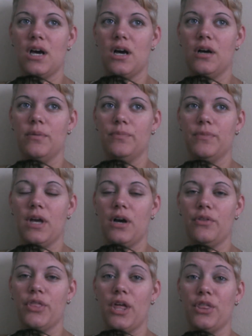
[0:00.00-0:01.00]

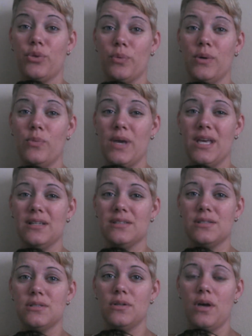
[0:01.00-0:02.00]
at 3 weeks,